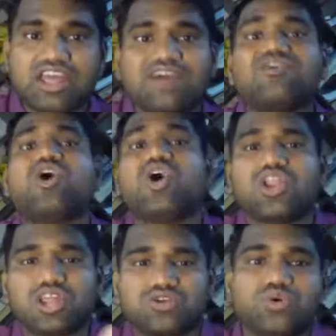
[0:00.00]
have or
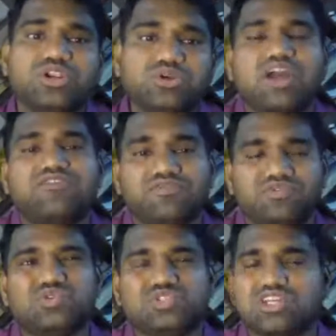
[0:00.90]
are going to have in
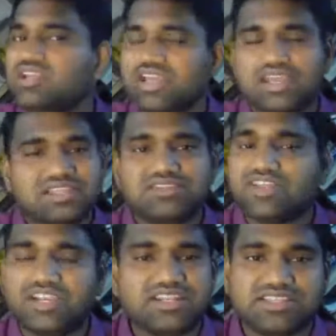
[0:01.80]
future is a
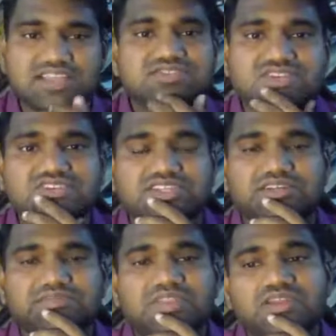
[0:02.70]
very disastrous thing.